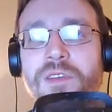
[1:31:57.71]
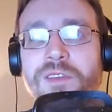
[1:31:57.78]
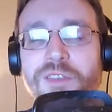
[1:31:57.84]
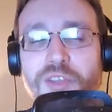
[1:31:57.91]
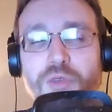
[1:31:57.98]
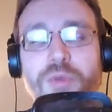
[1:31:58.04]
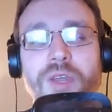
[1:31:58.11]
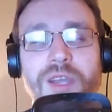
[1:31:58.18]

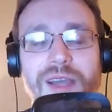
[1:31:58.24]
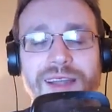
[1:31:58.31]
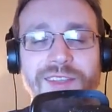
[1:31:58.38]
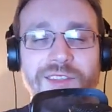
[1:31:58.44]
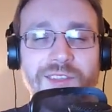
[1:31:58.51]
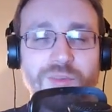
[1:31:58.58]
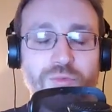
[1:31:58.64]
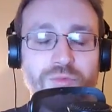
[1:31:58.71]
knew the
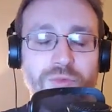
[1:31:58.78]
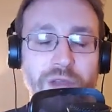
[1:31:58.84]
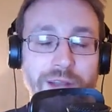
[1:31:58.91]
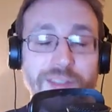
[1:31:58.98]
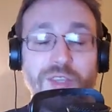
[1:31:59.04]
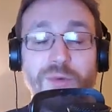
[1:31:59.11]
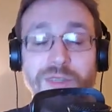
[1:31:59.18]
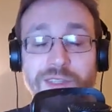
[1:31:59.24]

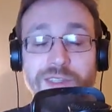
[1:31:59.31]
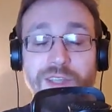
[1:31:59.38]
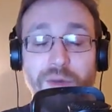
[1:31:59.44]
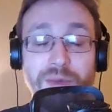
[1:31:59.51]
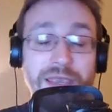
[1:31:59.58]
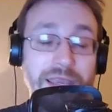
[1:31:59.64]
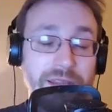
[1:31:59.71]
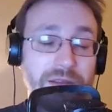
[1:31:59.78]
consequences
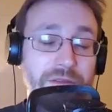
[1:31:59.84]
going in and